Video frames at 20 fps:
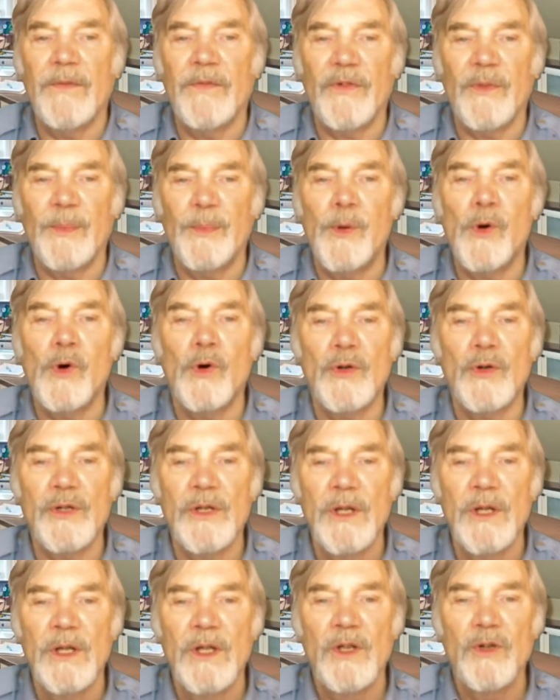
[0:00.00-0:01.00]
of support
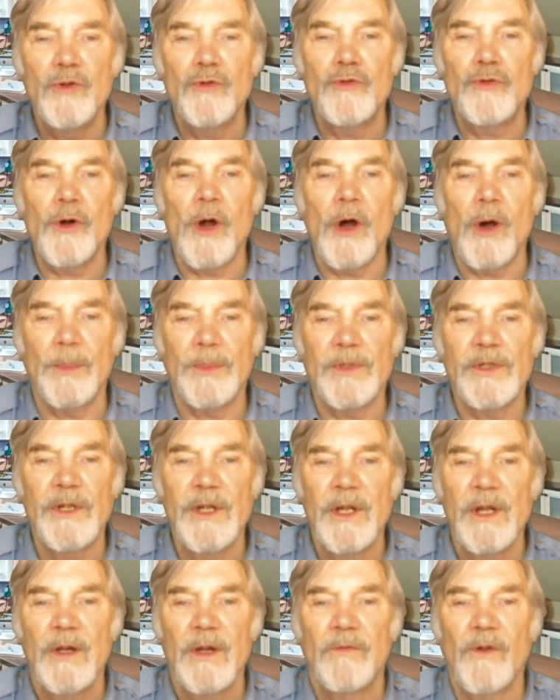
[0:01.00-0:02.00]
dropped
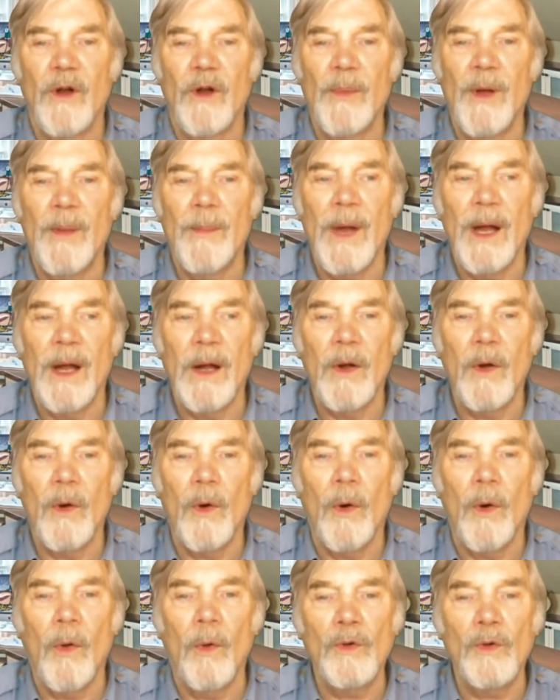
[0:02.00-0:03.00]
from
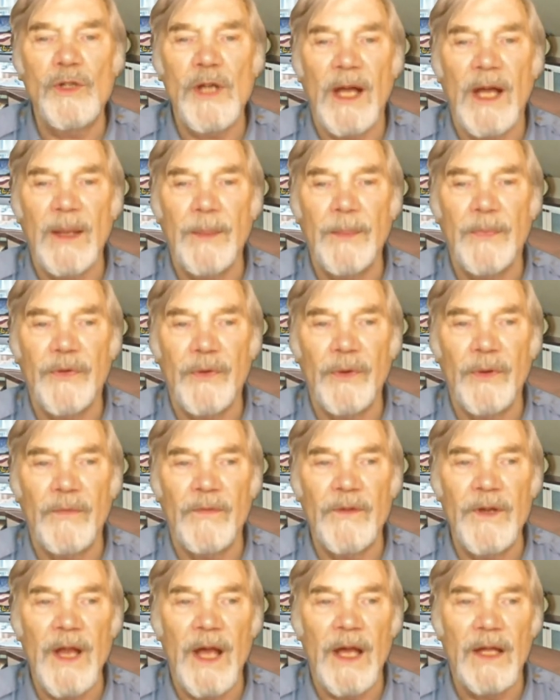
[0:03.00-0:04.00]
among all types
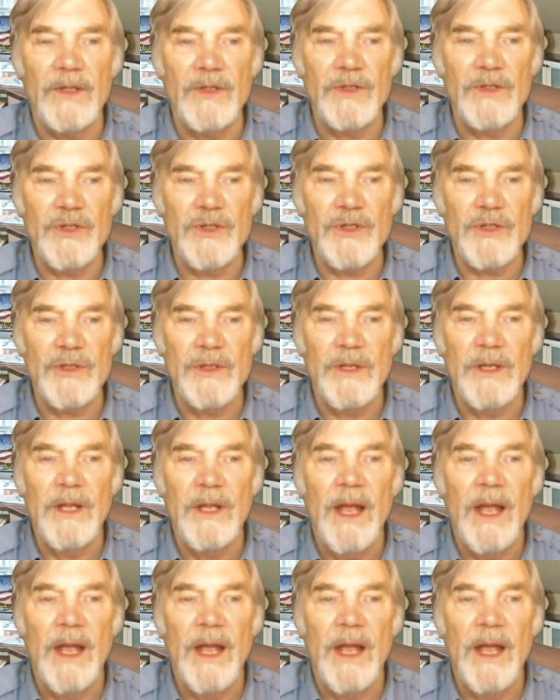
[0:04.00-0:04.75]
of nuns,